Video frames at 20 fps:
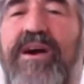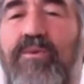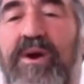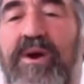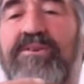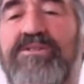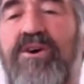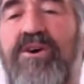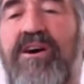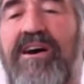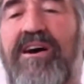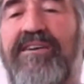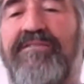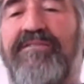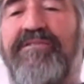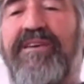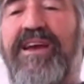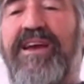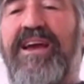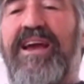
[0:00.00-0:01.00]
though, that wears
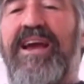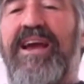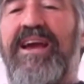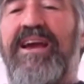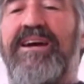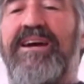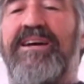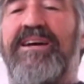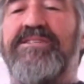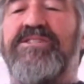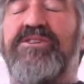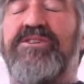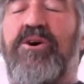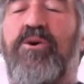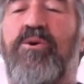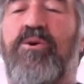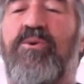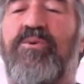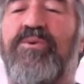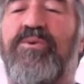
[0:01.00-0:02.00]
off, and
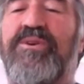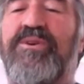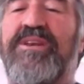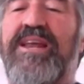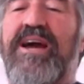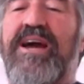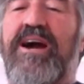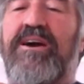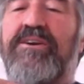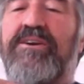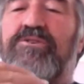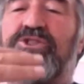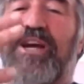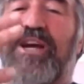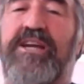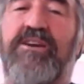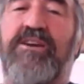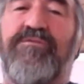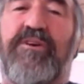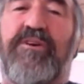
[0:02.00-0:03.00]
so now you're
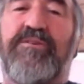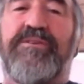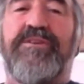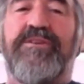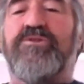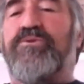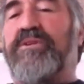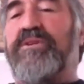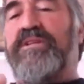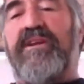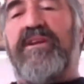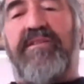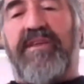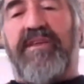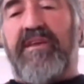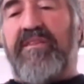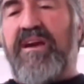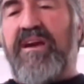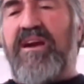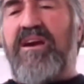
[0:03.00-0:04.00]
checking your phone and there's really
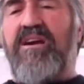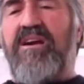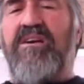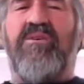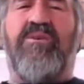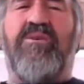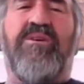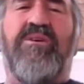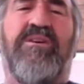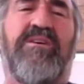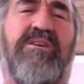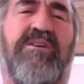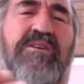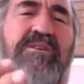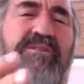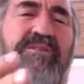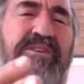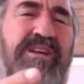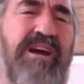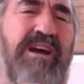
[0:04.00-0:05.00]
nothing there, or,
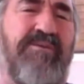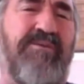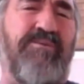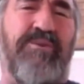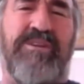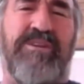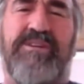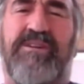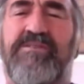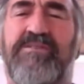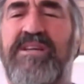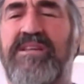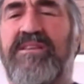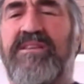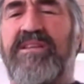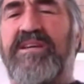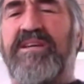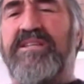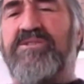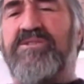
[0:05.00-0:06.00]
oh, I really don't
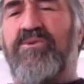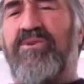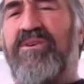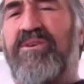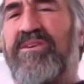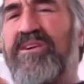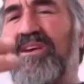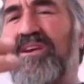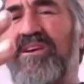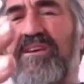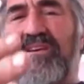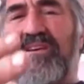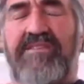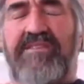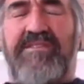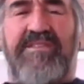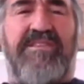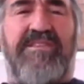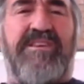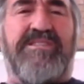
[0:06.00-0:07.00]
need this, or
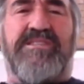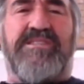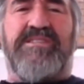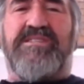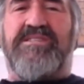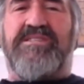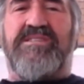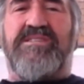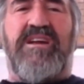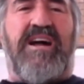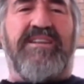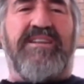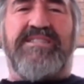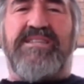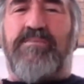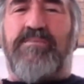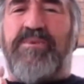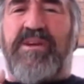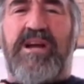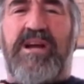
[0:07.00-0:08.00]
this is
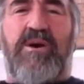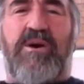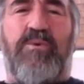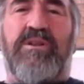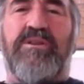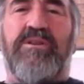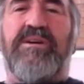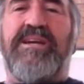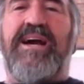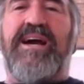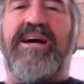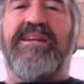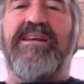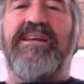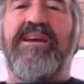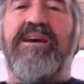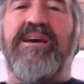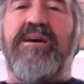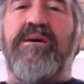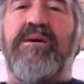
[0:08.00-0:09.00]
not something I want to look
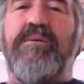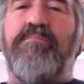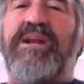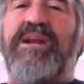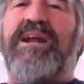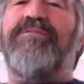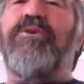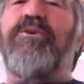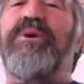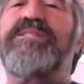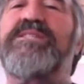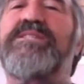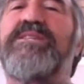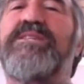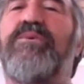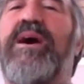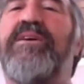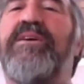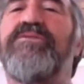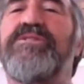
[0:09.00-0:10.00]
at, but every once in
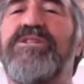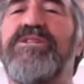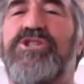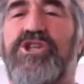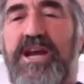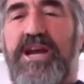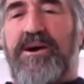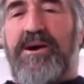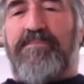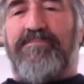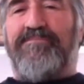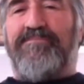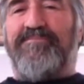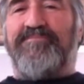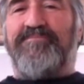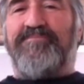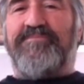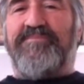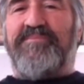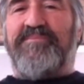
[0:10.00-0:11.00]
a while there's a gem.
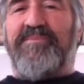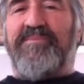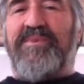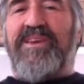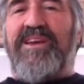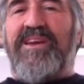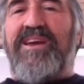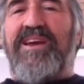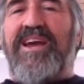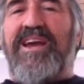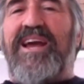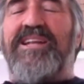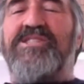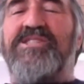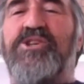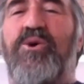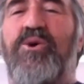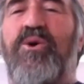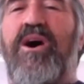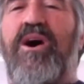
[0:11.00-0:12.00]

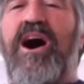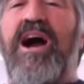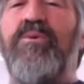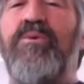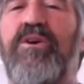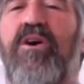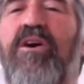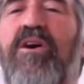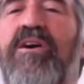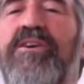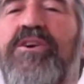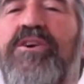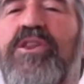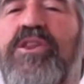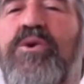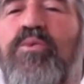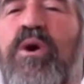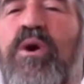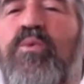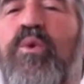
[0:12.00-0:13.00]
And so I would
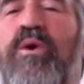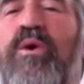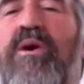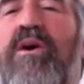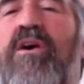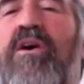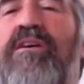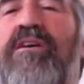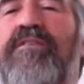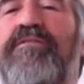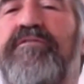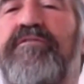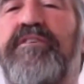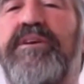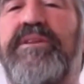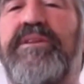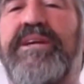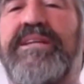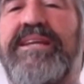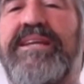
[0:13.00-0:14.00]
argue that what we're all
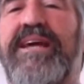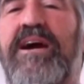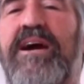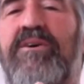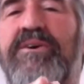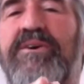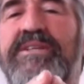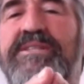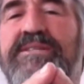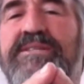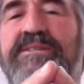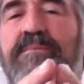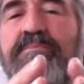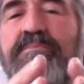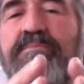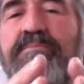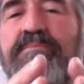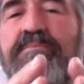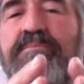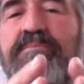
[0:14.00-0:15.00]
feeling now is
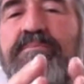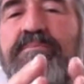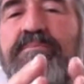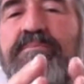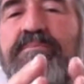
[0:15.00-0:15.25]
something on